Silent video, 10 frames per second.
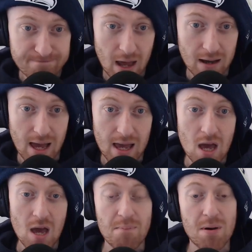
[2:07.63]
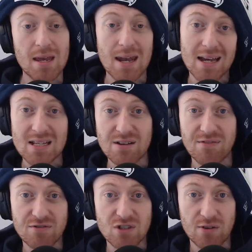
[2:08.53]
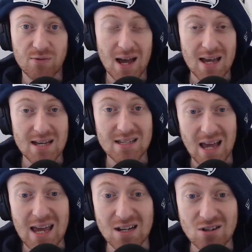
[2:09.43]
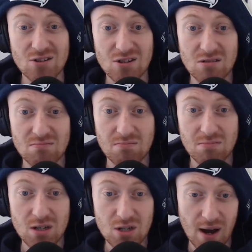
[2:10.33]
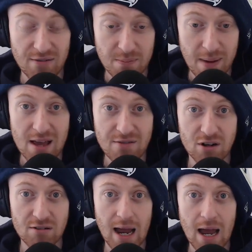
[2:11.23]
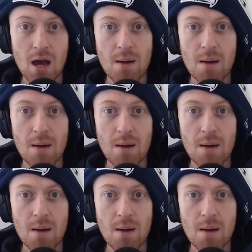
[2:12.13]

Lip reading: Okay. But the negative of software is you do have to pay for it.